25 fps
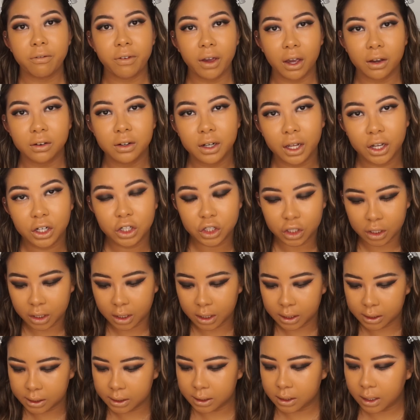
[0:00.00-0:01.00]
foundation
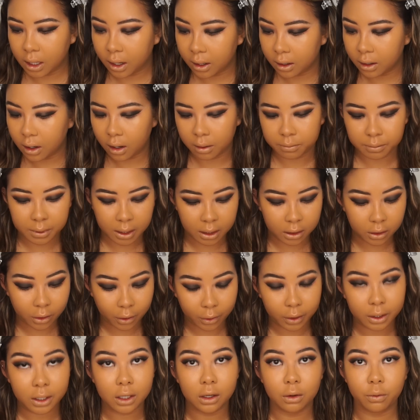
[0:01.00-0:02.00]
is done, I'm then
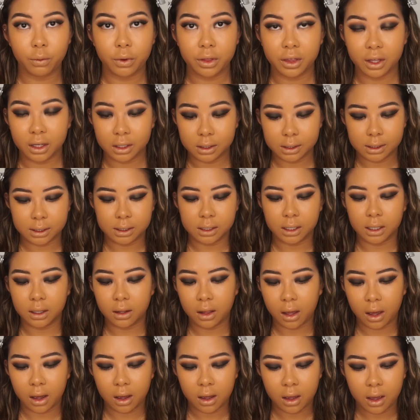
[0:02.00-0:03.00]
going in with
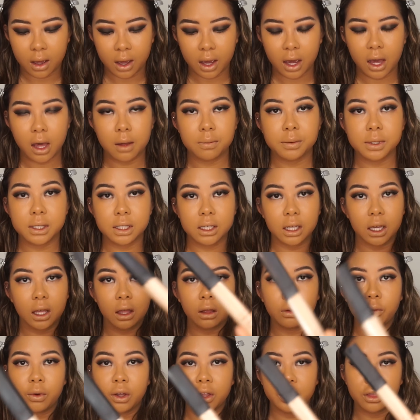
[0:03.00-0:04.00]
concealer. I'm
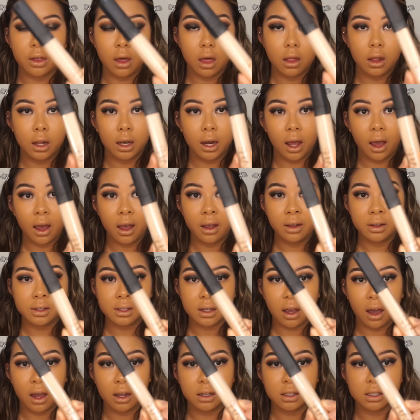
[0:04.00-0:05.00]
sticking with NARS.
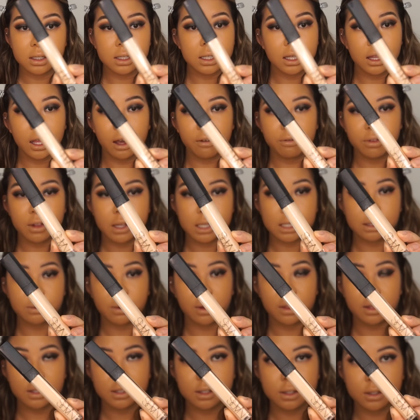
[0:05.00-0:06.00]
I just love this
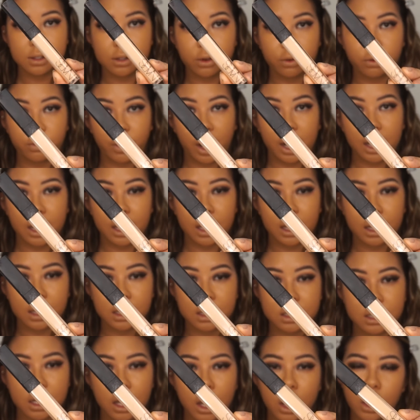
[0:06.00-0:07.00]
one. This is the
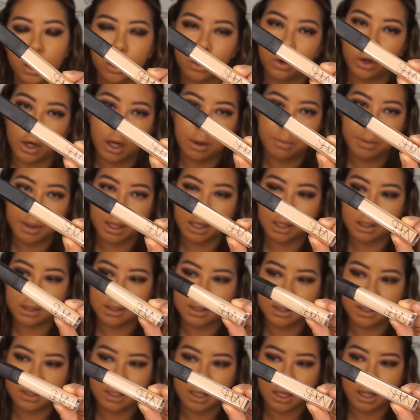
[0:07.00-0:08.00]
Radiant Creamy
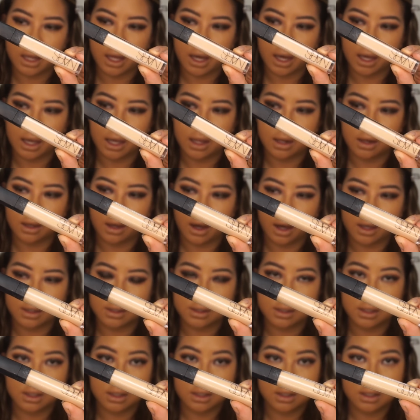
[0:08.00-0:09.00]
Concealer in
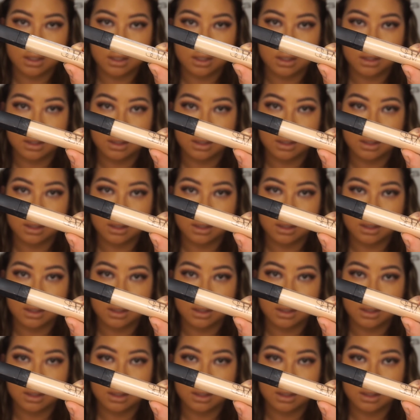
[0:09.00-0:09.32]
Custard.